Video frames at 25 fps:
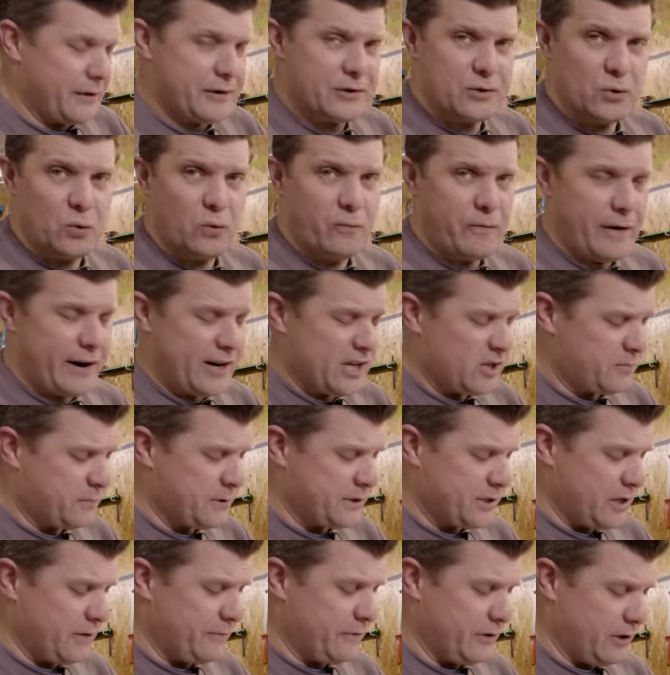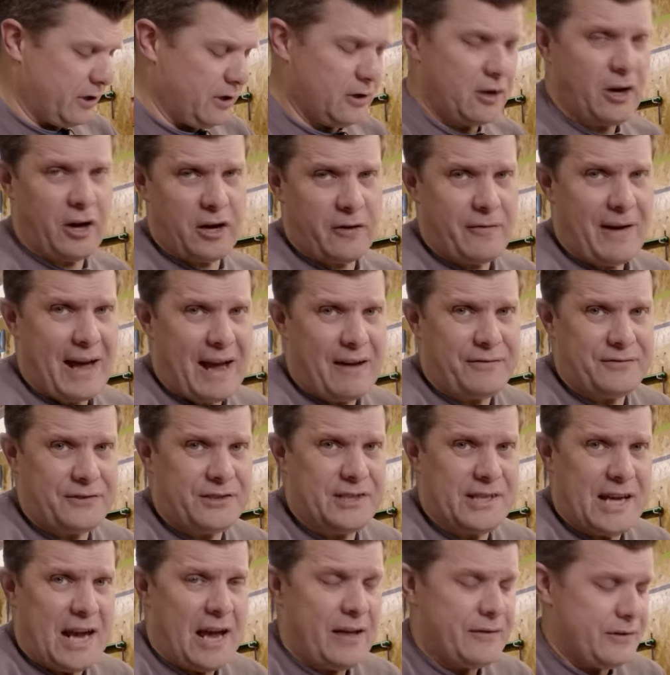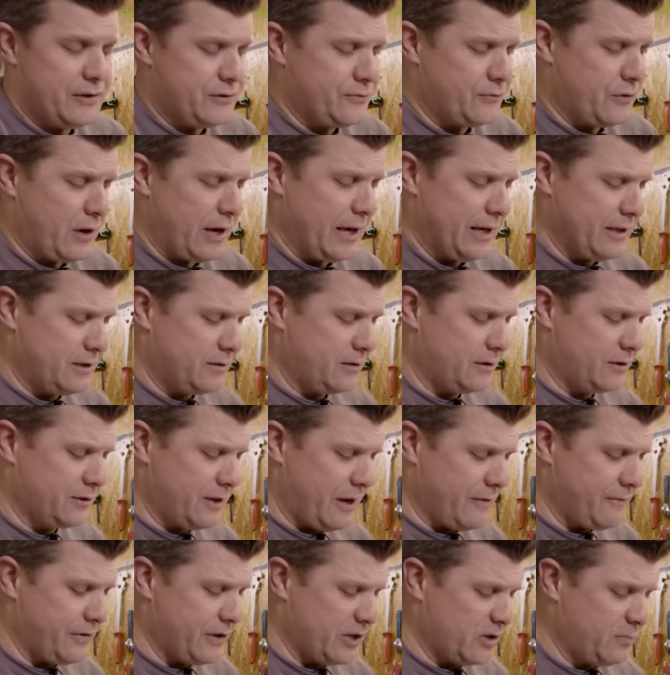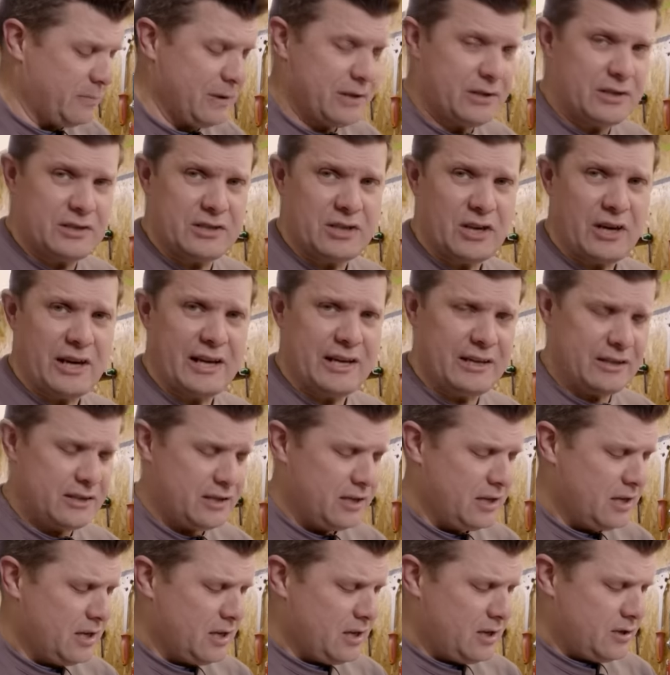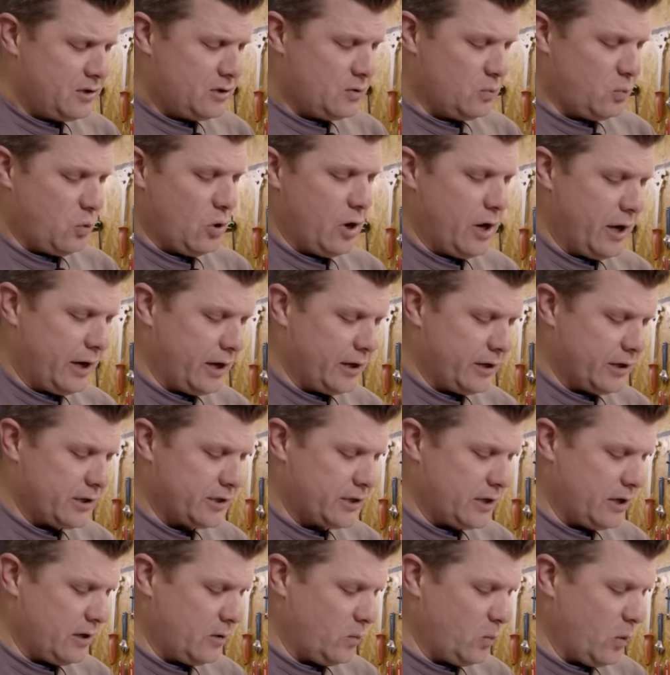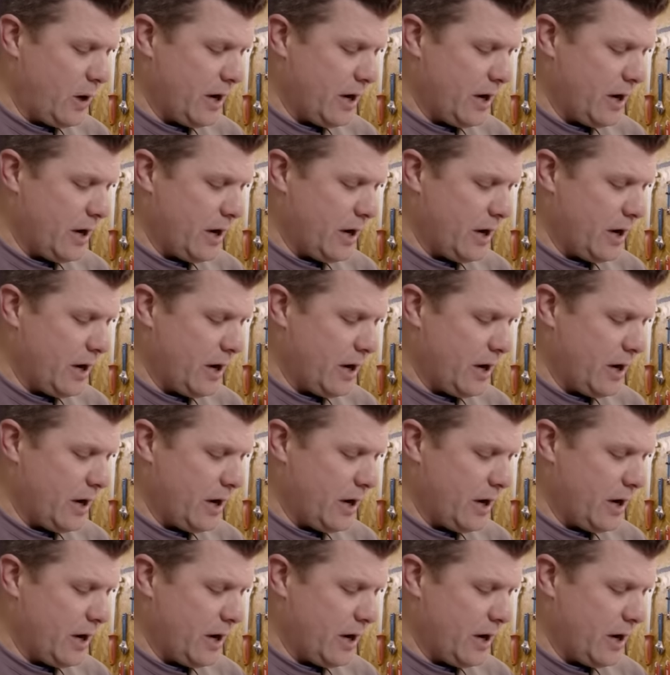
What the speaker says: And it's all very specific. You kind of have to get this right, because everything's been designed to work in a certain